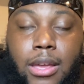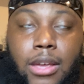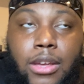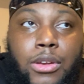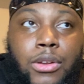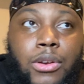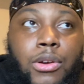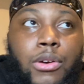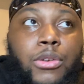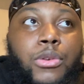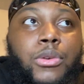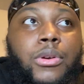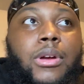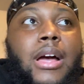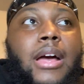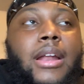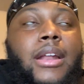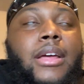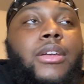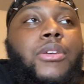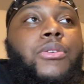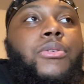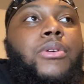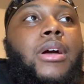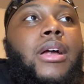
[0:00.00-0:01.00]
You know, you kind
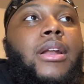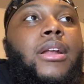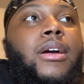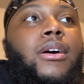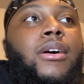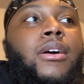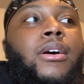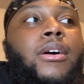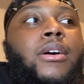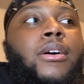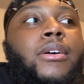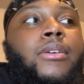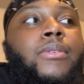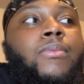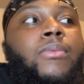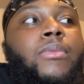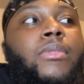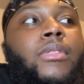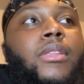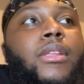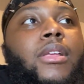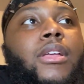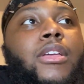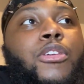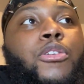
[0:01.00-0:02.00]
of, you kind of, uh,
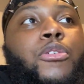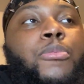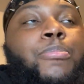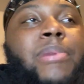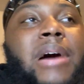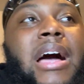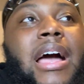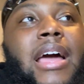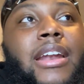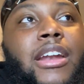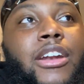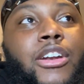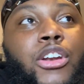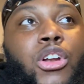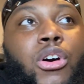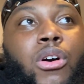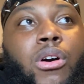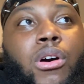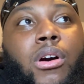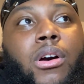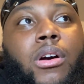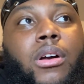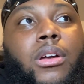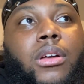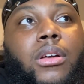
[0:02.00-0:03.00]
you buying a
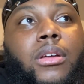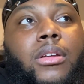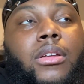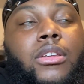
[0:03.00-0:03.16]
dog.